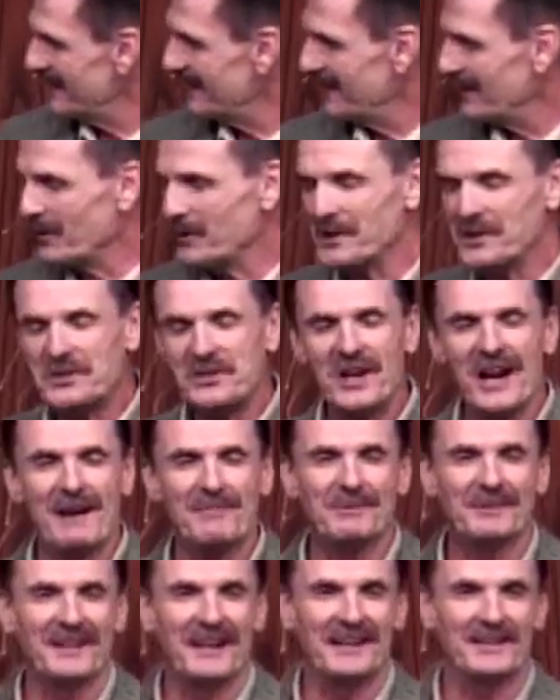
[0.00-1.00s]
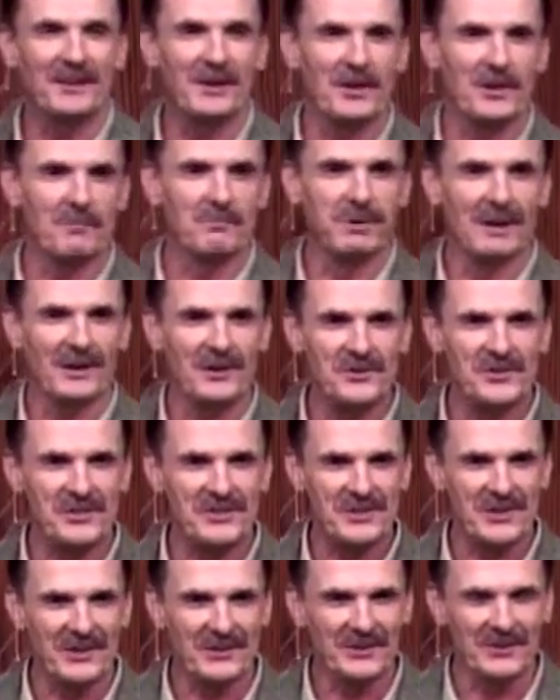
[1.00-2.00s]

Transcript: The only chaplain I know that blows his own